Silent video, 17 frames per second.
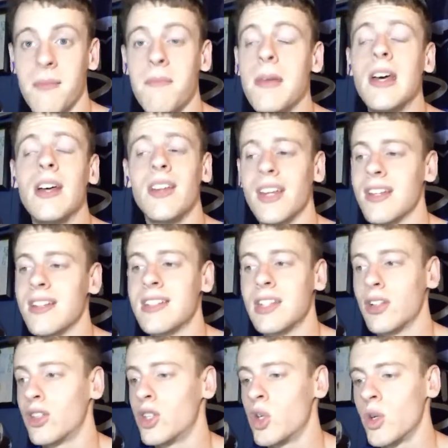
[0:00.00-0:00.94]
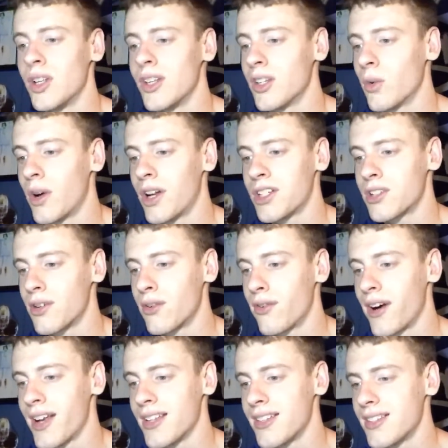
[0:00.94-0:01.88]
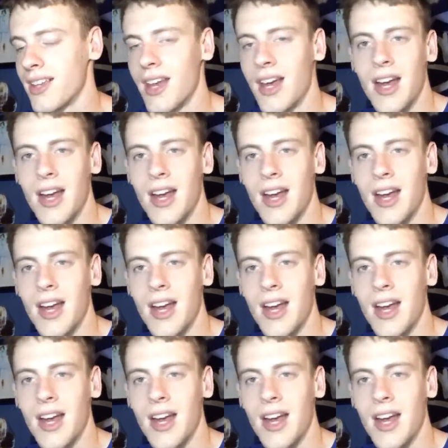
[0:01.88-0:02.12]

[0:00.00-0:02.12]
millions still tune in to watch the fights.